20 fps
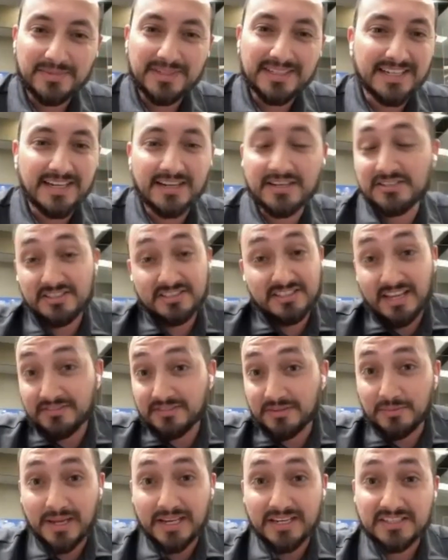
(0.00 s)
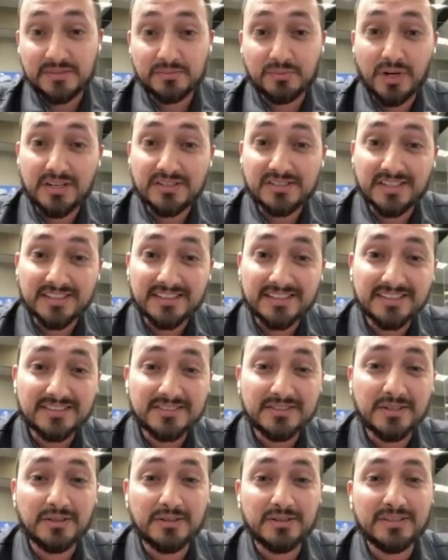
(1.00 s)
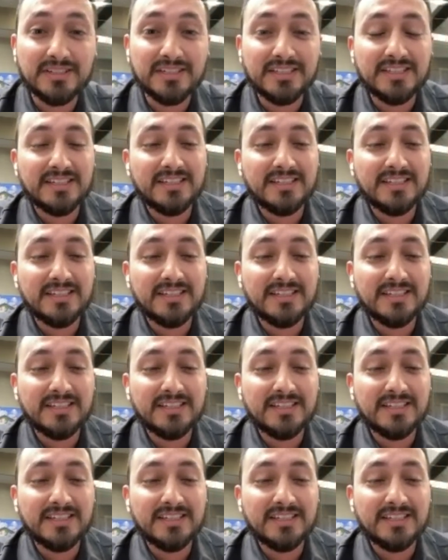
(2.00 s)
thing. Now I just have to manage the project. So where